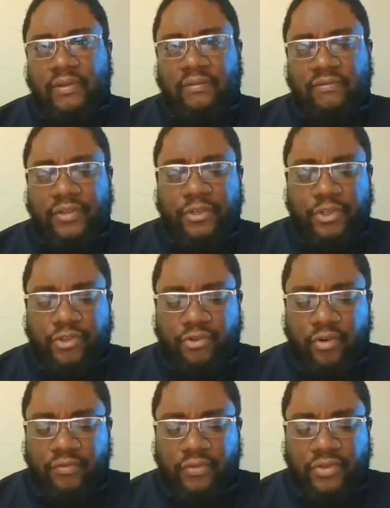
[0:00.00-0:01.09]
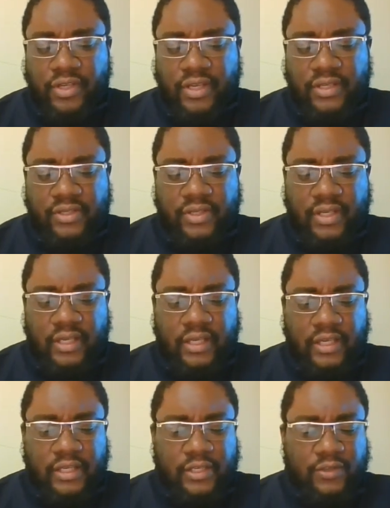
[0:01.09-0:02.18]
very strong views
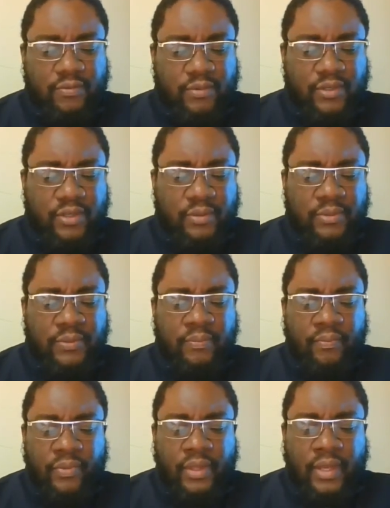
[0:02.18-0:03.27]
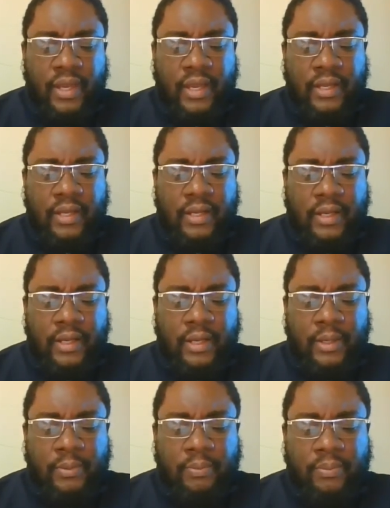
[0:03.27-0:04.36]
against Muslims. And
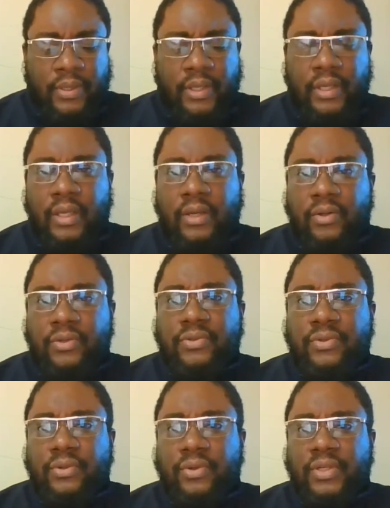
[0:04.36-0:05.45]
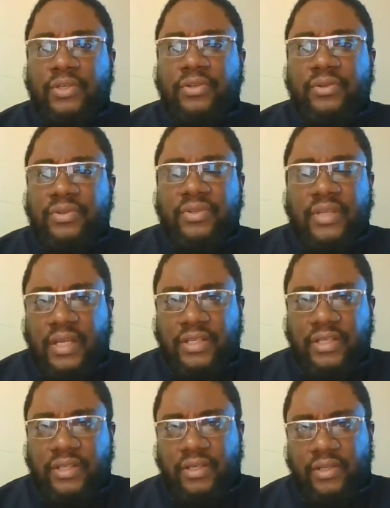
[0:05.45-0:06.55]
he also introduced the
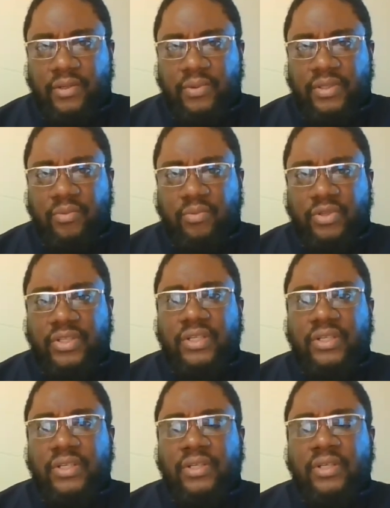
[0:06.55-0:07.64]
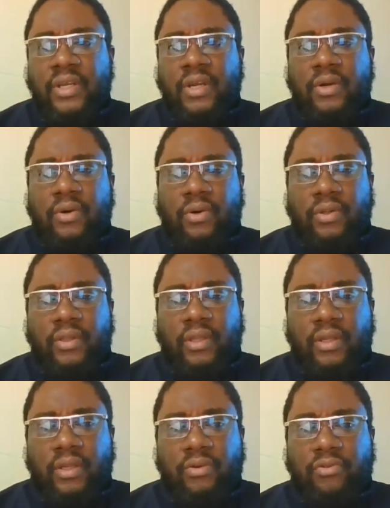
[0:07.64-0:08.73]
idea that he was the mujaddid, or
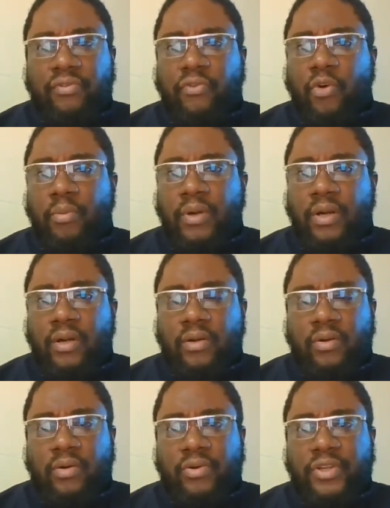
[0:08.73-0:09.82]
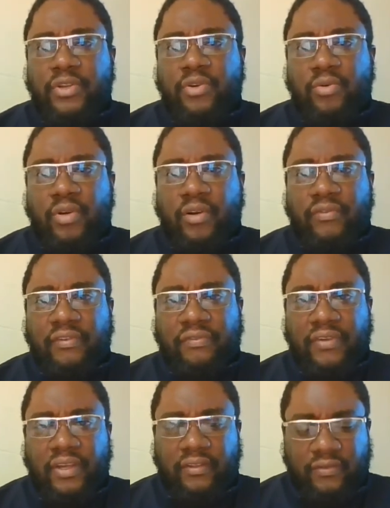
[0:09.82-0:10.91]
the reformer or renewer of the
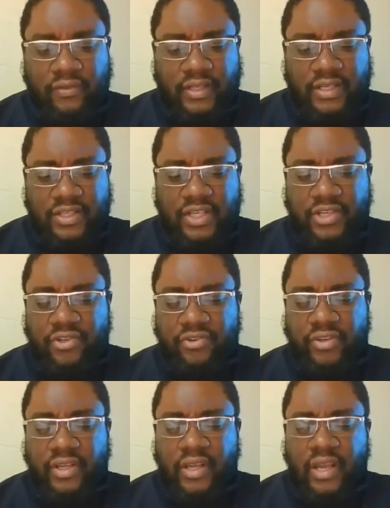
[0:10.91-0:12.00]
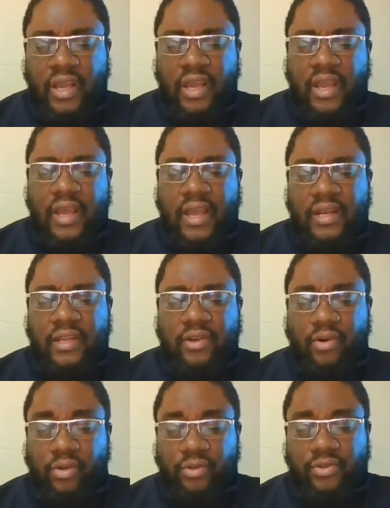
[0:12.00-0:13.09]
faith for that century. And he
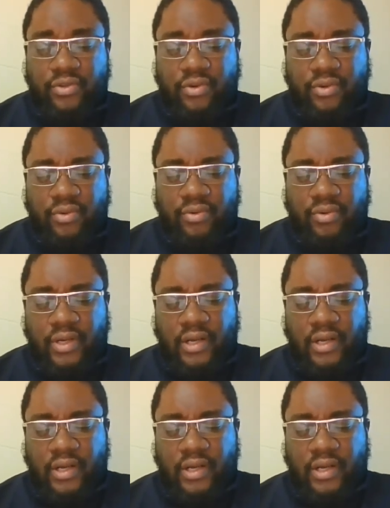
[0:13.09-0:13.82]
also